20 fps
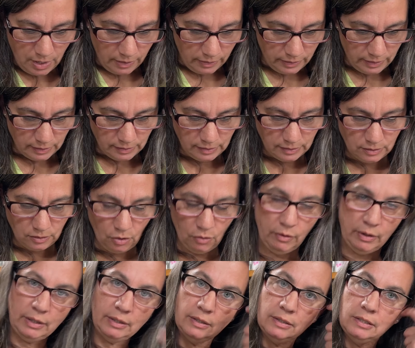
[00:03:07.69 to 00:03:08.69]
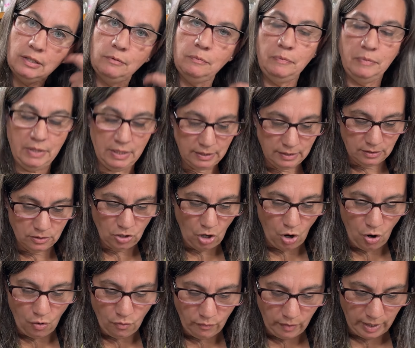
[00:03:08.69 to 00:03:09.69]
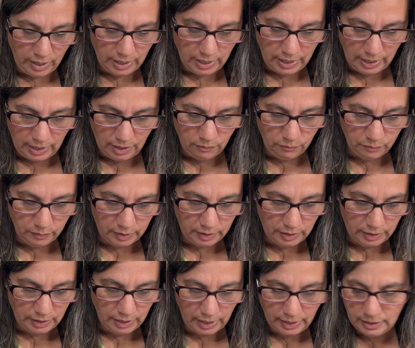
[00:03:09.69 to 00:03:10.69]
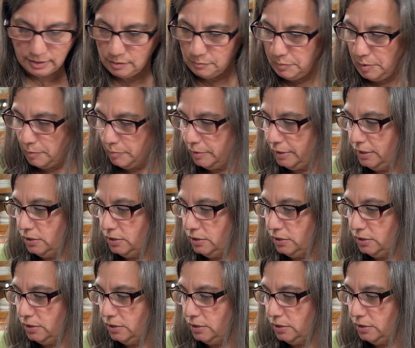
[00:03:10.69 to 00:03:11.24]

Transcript: this is going to, this is already getting really nice and bubbly.